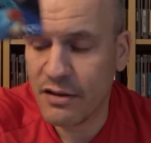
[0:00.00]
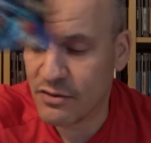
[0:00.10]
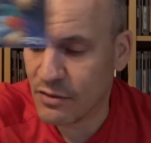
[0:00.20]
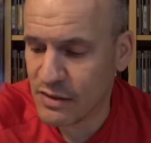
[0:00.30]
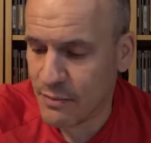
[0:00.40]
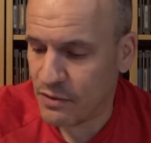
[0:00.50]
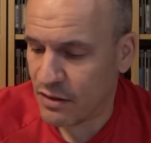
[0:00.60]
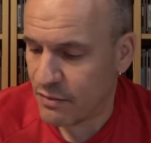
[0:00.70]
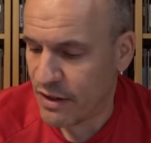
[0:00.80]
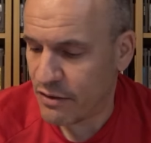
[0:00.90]
And so I was happy to
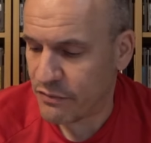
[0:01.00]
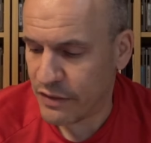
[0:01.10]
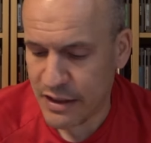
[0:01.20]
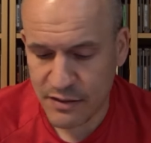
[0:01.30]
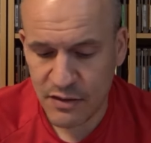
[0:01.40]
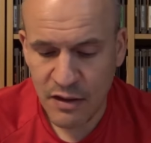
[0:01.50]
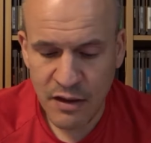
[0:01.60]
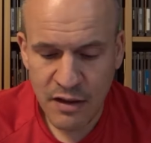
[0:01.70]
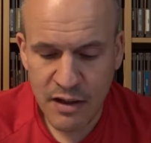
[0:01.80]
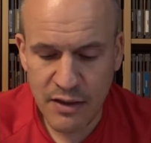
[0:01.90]
get the manual for that.
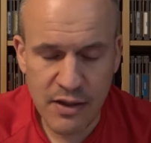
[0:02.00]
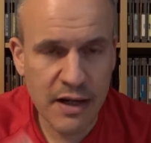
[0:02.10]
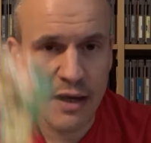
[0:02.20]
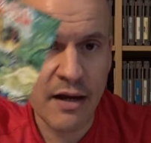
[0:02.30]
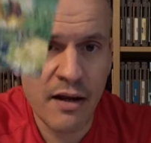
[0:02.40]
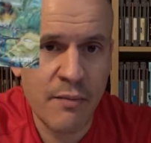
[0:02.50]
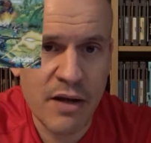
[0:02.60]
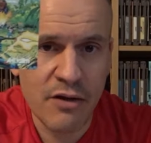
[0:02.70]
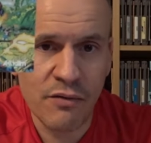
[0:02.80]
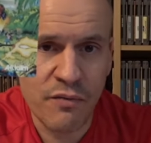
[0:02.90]
And then I got a
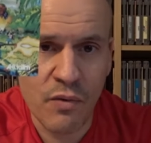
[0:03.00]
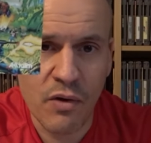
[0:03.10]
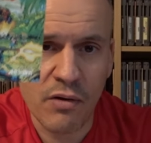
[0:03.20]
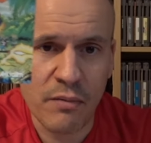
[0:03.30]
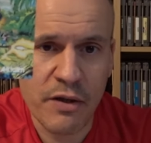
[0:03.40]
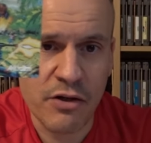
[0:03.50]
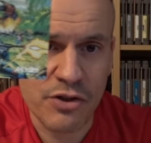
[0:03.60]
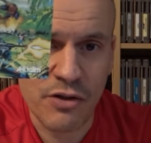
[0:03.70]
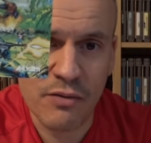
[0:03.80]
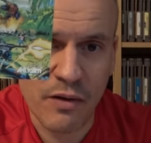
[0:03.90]
manual for The
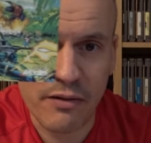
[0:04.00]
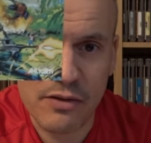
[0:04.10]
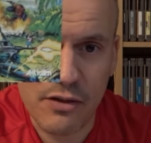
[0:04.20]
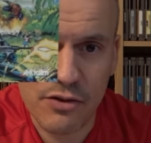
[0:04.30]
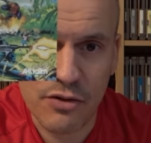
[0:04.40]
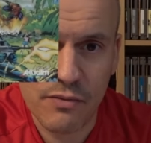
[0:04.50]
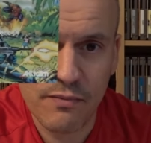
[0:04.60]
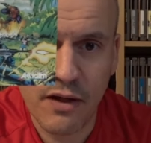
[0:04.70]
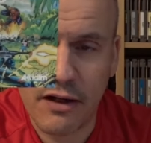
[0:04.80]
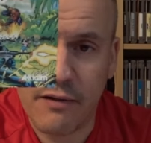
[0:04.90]
Punisher while I was there, too.
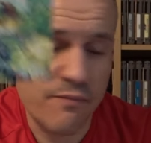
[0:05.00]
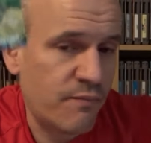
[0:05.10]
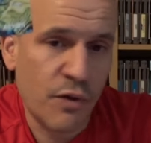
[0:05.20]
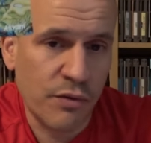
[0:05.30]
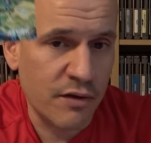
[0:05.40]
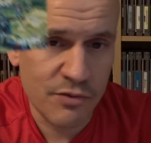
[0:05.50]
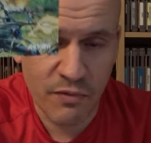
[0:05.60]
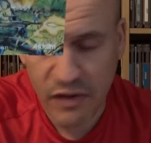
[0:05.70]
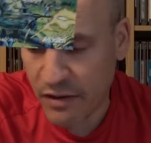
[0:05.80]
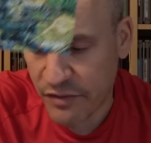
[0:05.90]
Both of these were
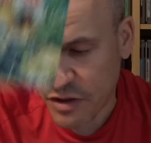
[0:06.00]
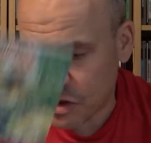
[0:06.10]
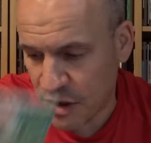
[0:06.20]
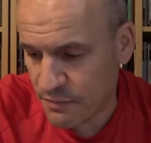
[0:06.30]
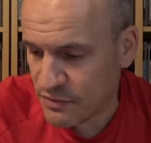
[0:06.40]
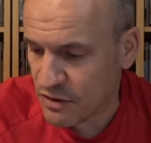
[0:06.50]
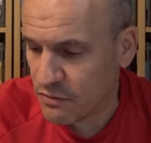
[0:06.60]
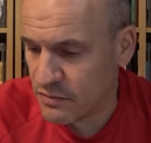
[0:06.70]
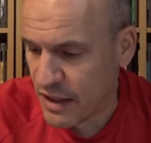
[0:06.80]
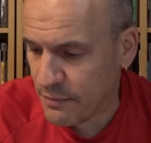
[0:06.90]
very, very cheap, so I
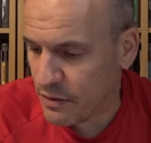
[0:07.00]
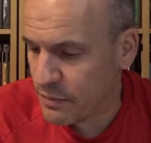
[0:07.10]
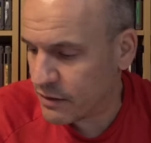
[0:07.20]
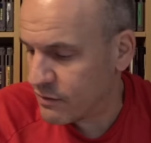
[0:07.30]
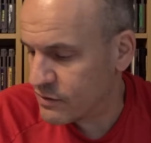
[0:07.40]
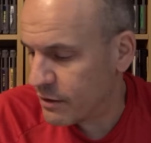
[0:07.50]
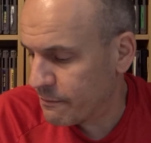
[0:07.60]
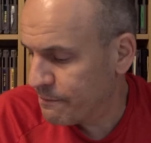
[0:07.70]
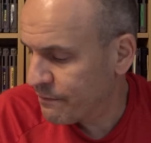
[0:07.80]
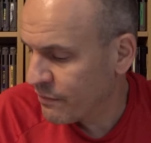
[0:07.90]
was happy to pick those up.
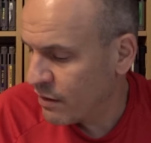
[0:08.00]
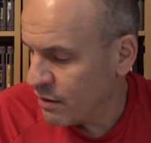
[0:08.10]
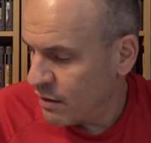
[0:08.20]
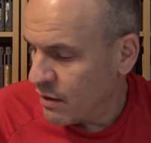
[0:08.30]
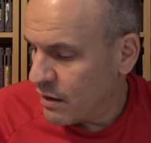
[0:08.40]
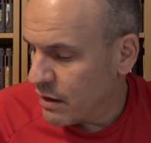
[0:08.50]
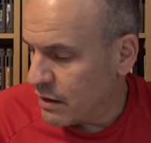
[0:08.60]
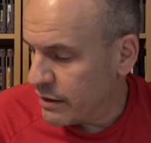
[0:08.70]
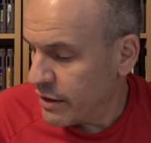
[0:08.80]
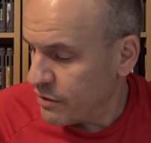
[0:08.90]

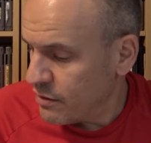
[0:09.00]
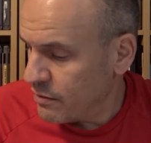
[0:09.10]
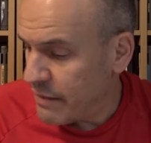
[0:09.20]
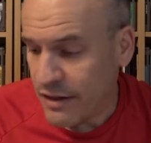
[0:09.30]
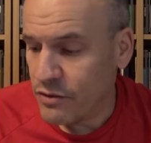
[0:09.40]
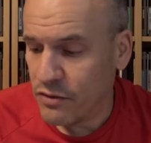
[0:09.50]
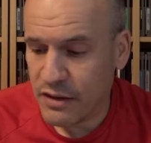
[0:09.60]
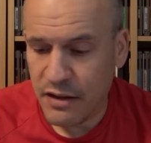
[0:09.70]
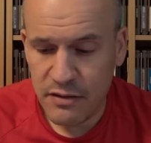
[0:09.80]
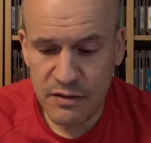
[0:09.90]
Another manual
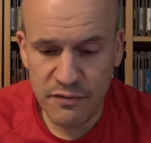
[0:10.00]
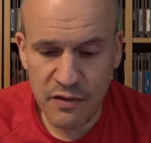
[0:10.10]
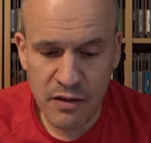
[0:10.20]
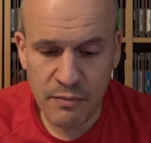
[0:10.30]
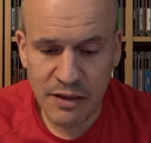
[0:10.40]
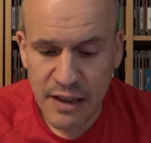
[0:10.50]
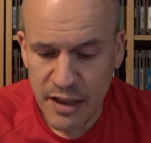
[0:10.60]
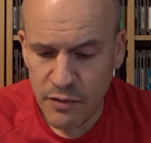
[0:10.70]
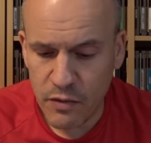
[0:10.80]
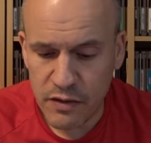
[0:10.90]
get from
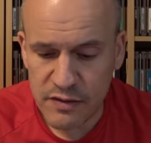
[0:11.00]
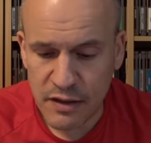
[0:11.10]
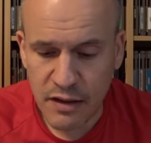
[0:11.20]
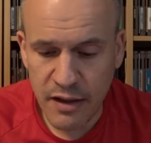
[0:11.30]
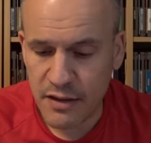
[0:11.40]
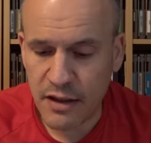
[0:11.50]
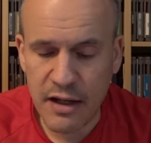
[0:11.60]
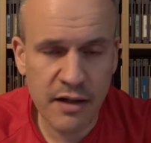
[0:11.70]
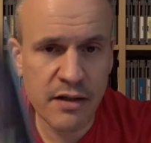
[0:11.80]
Lenny was at the con.